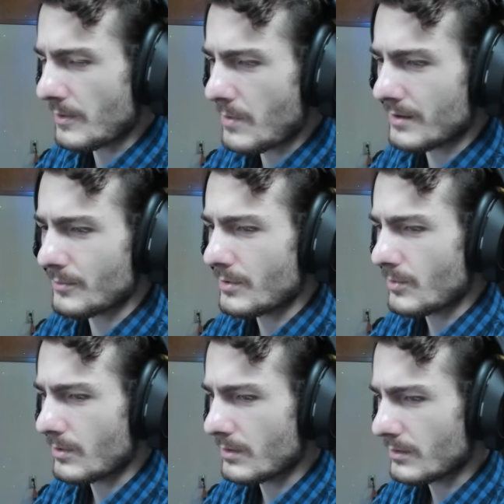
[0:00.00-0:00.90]
They want
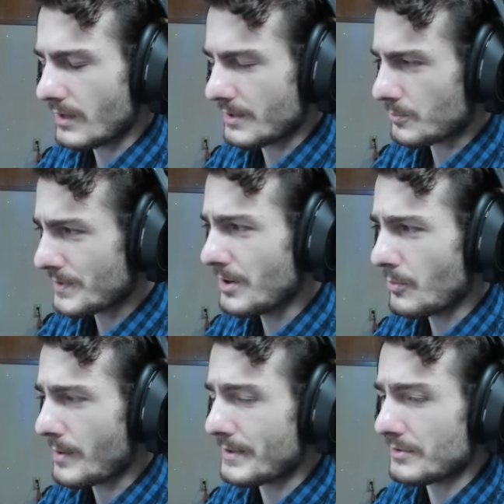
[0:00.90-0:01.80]
like
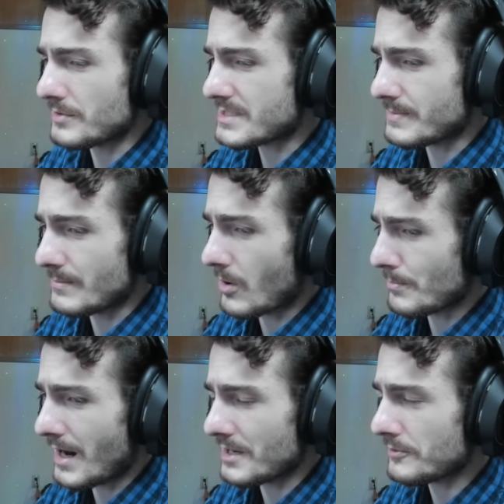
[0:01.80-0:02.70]
real women to be more
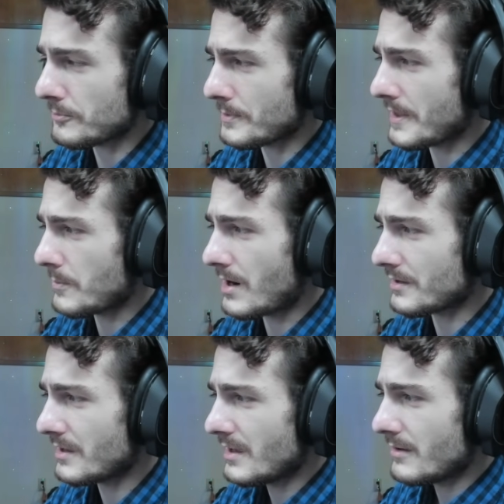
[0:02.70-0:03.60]
modest, but they
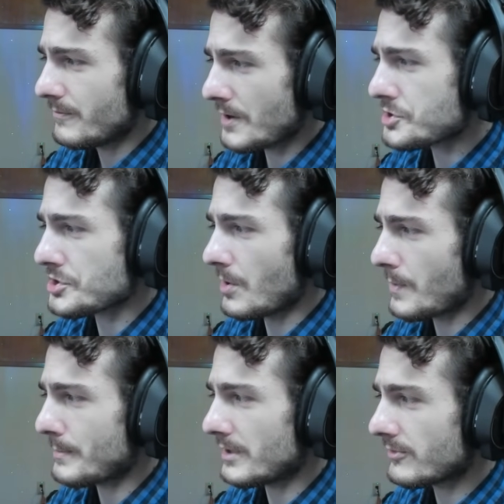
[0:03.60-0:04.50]
want fictional
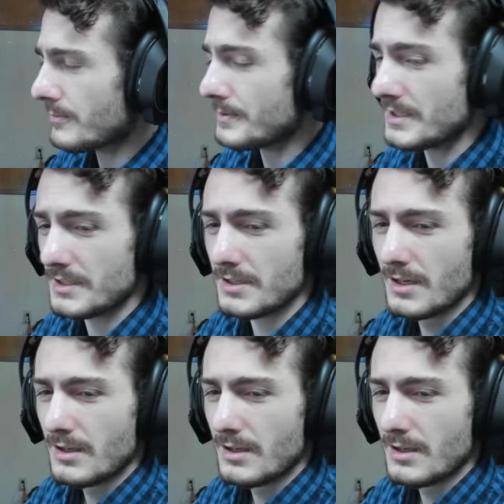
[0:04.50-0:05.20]
women to be